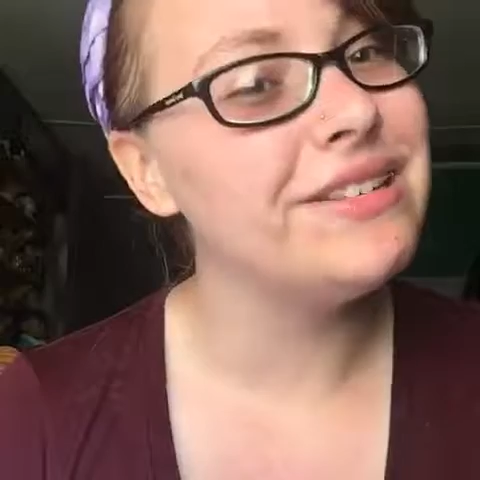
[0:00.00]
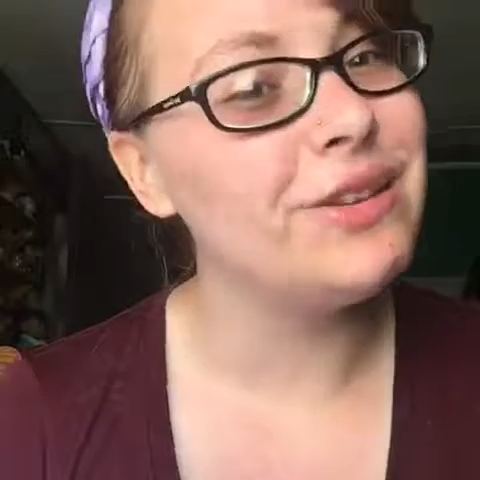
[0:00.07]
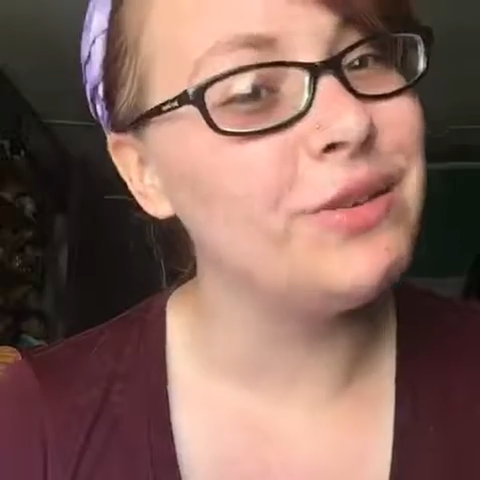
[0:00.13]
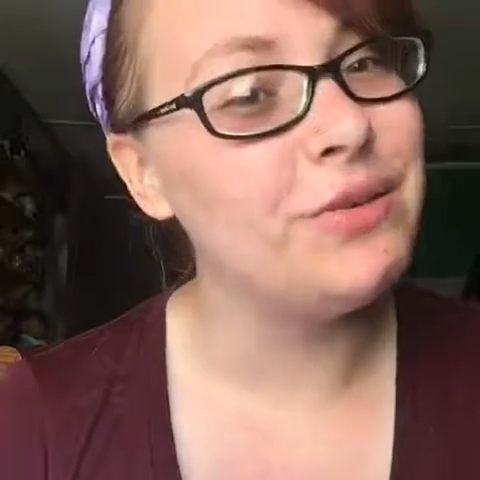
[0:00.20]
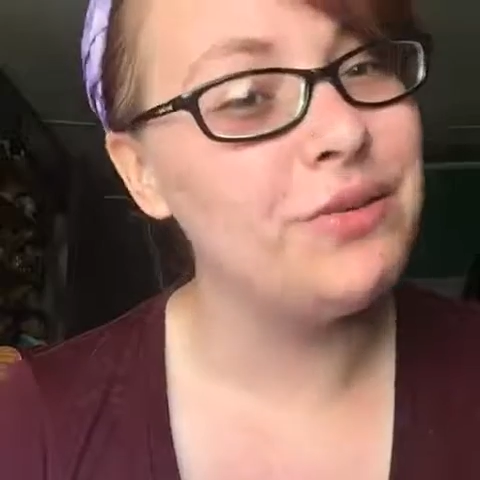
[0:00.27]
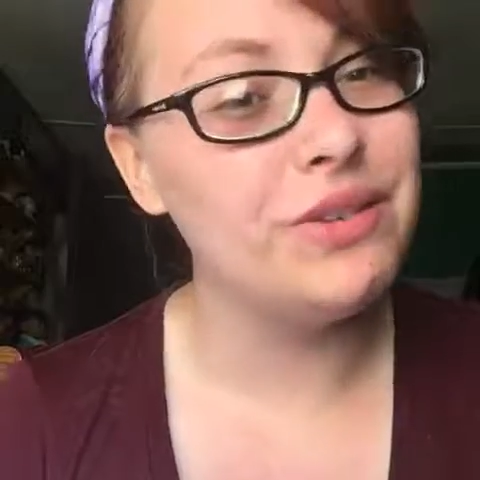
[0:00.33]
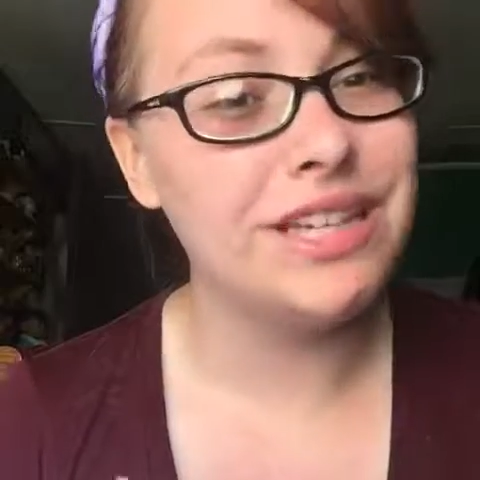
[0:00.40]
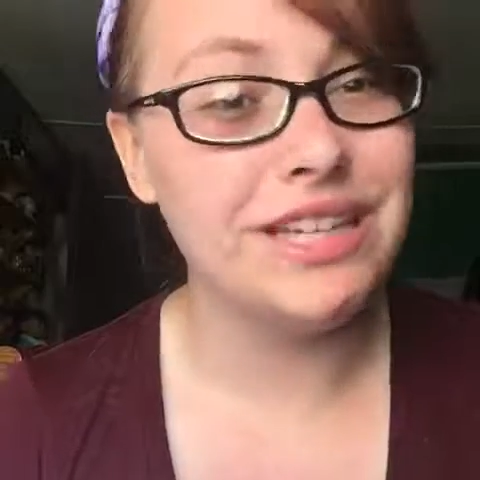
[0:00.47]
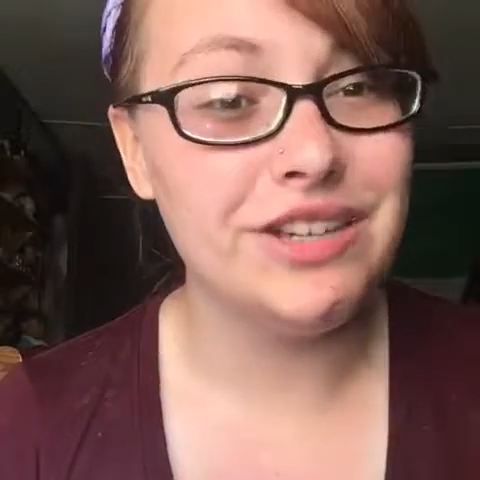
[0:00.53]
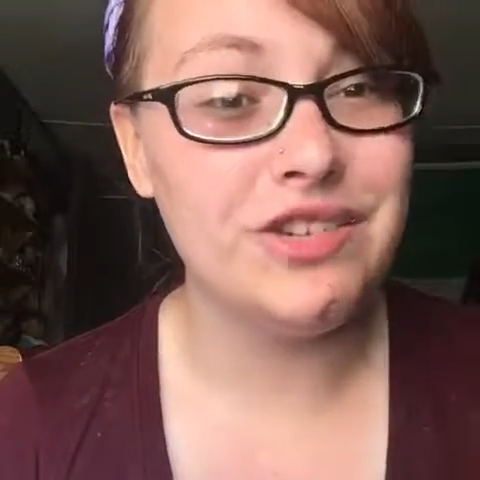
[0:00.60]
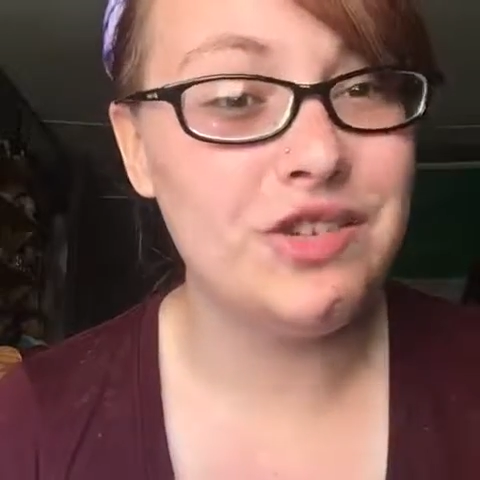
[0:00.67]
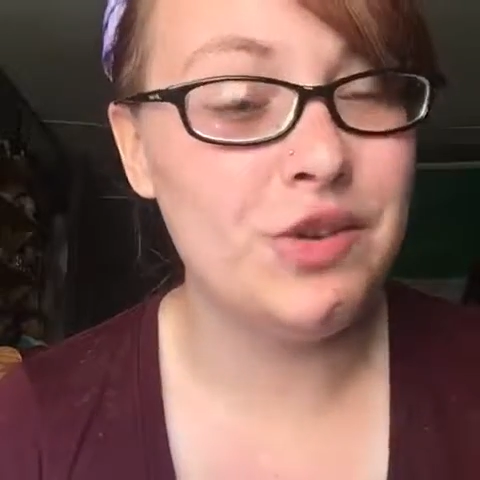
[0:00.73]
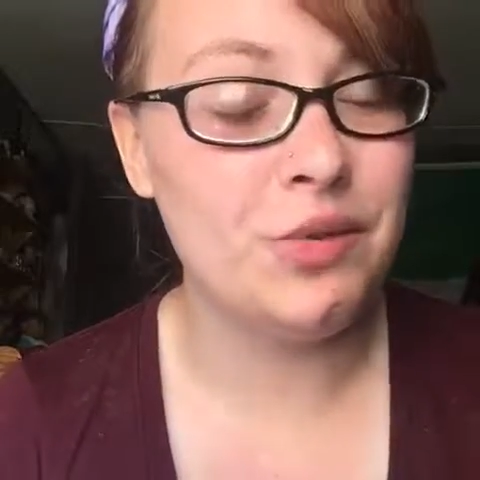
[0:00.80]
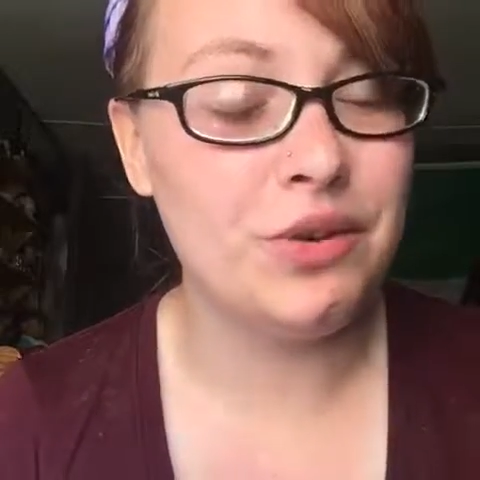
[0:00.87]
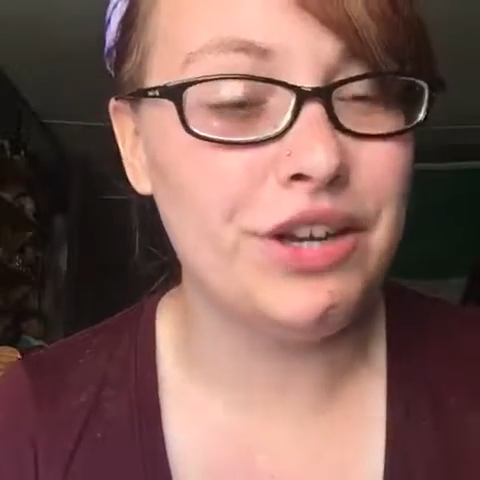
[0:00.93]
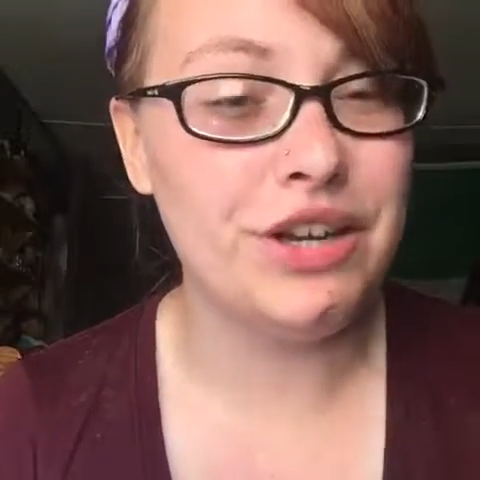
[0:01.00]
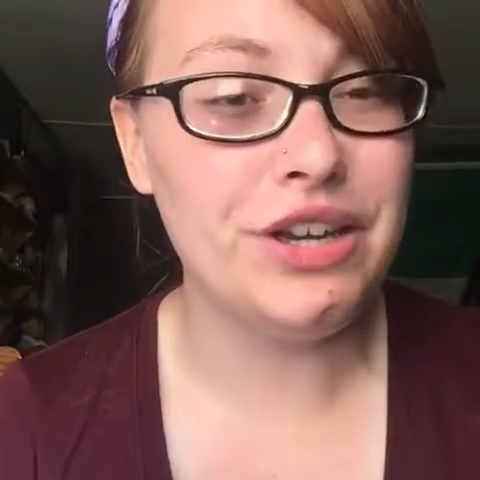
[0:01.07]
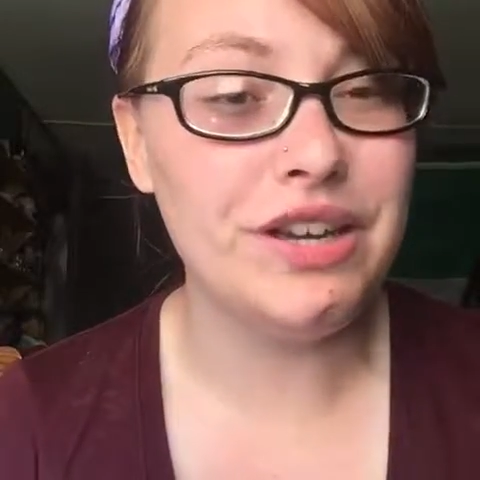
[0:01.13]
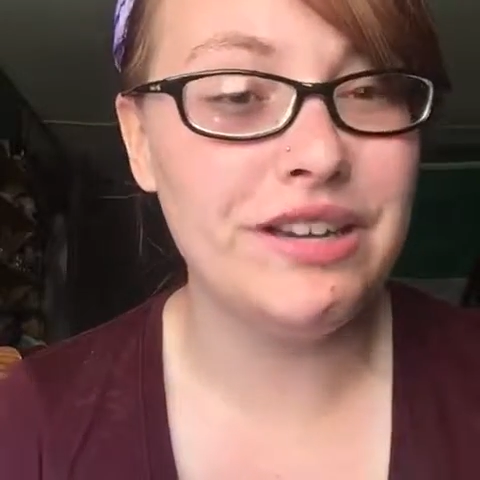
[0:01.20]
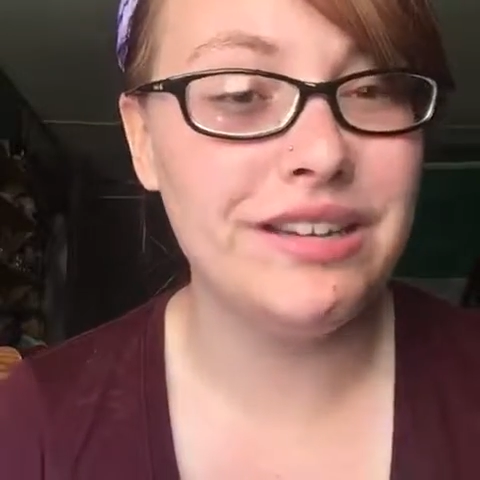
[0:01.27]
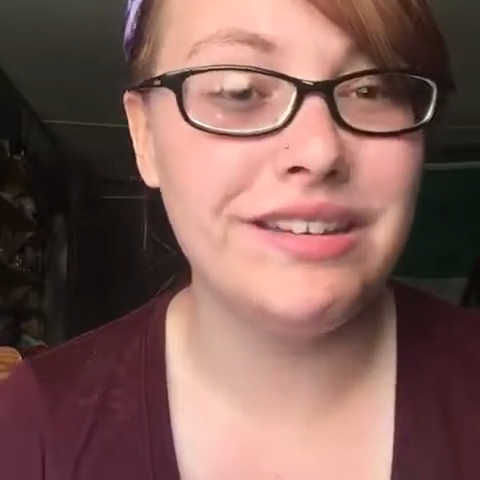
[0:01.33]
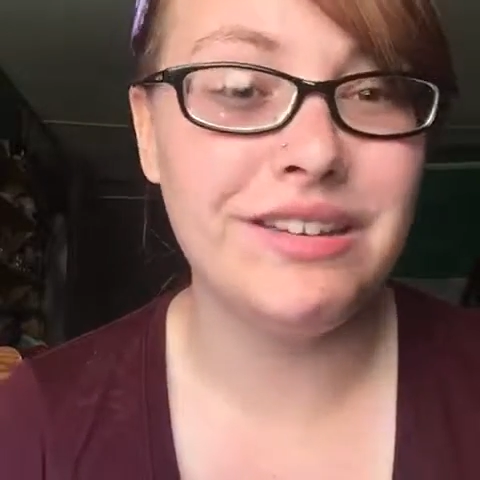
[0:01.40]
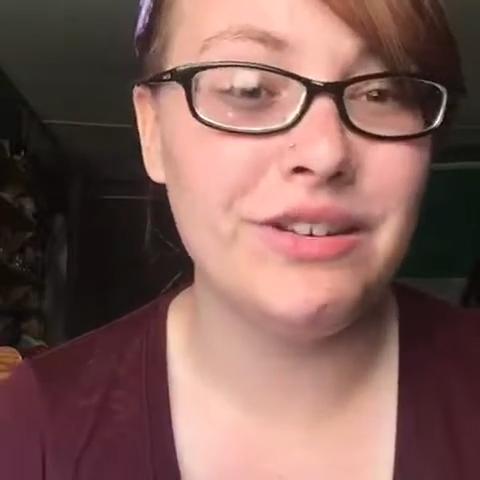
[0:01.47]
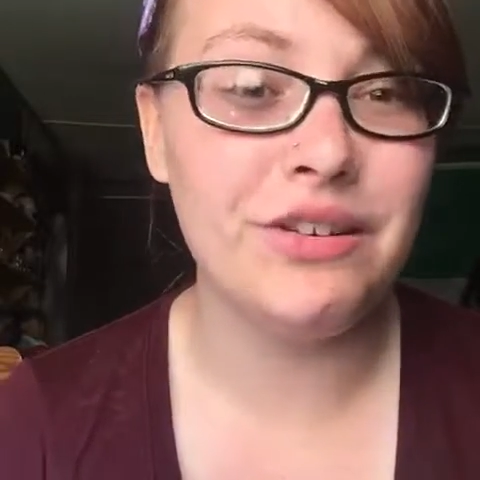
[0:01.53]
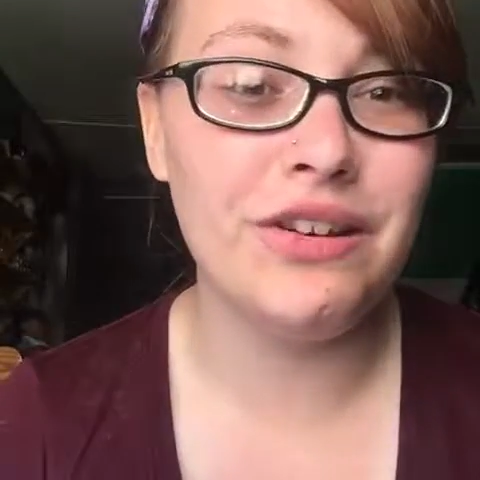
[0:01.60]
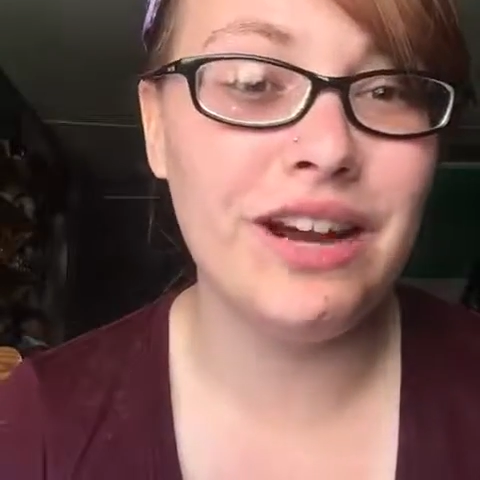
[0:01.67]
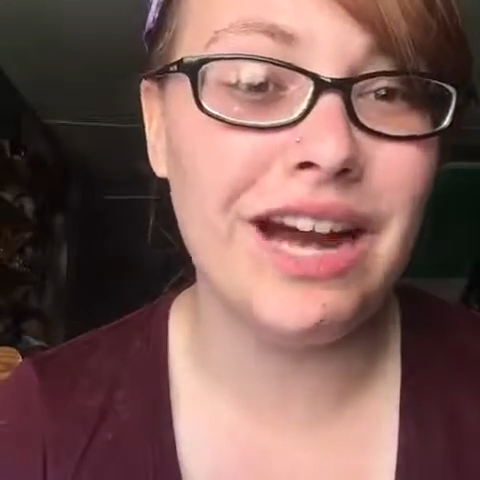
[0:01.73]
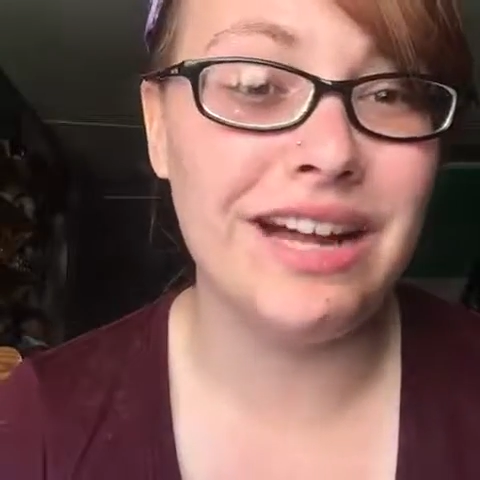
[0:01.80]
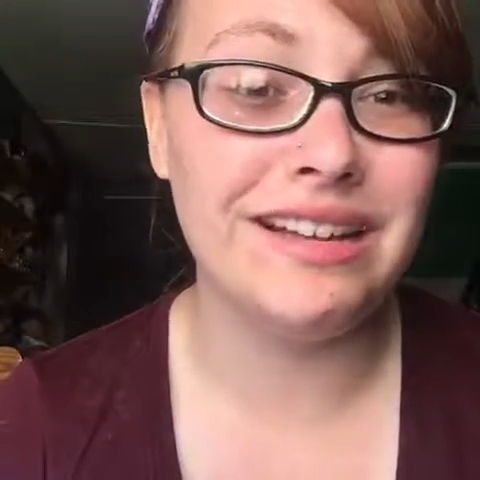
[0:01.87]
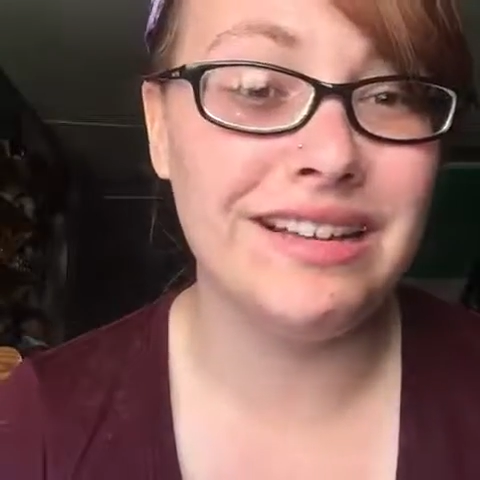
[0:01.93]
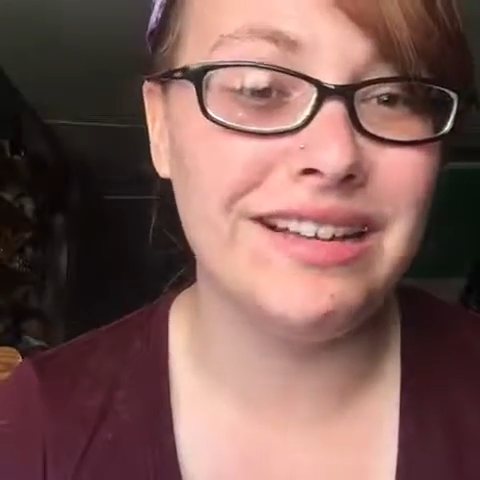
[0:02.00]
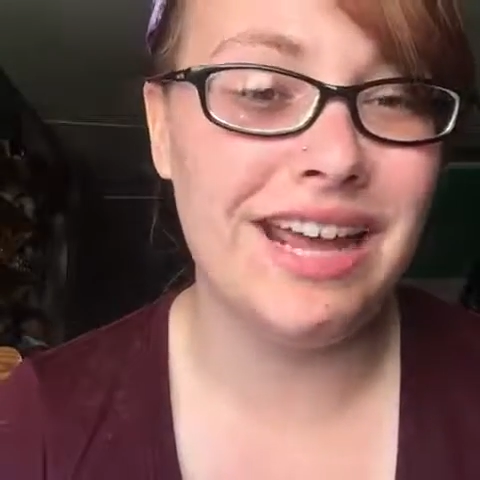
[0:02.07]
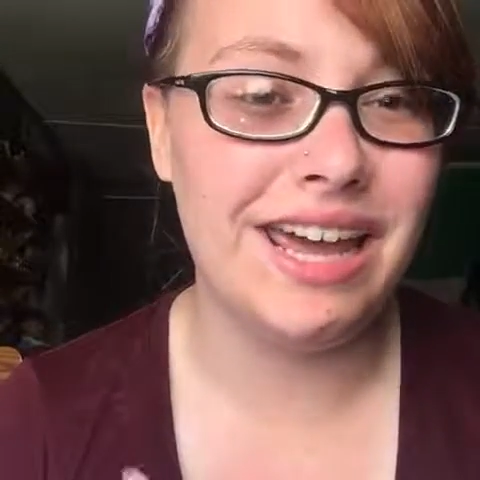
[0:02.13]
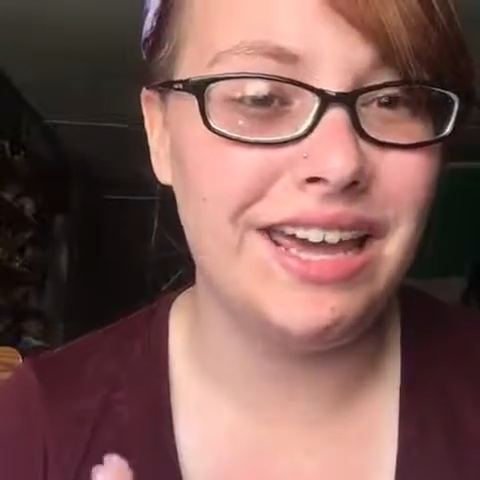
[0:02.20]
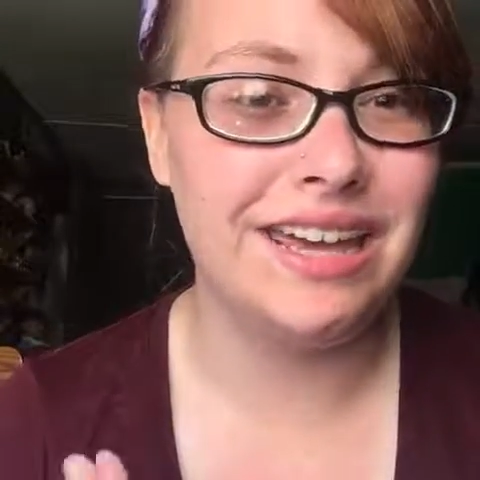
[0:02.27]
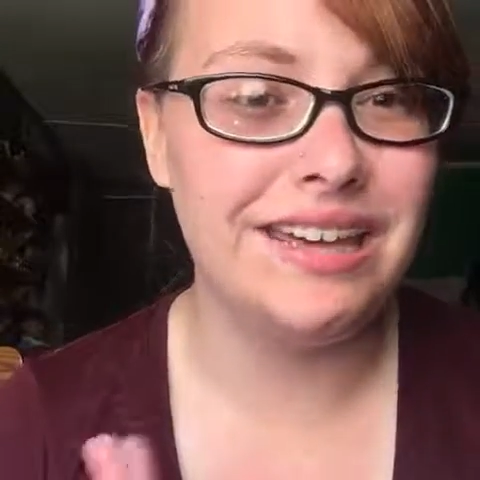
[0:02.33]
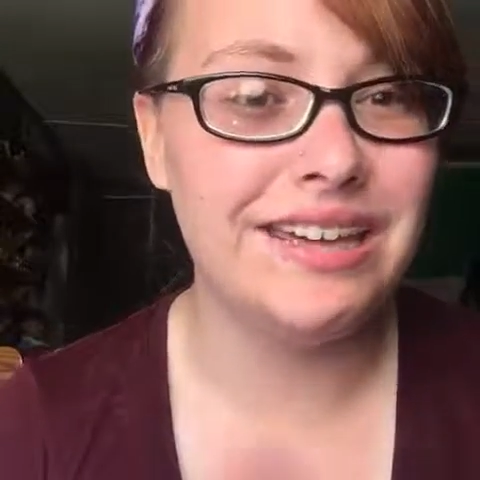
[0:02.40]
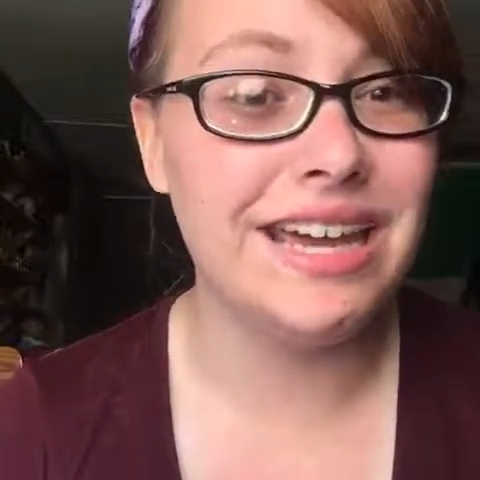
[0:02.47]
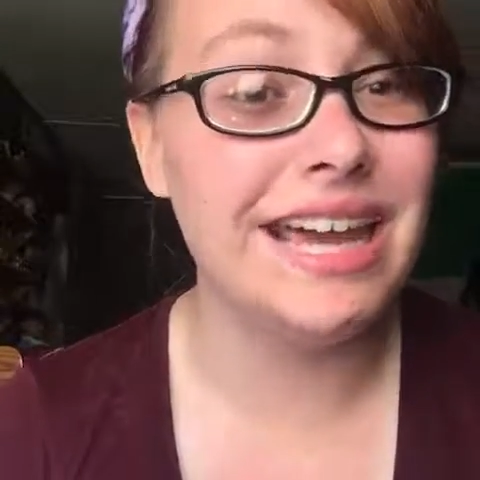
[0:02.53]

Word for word: So enjoy your holiday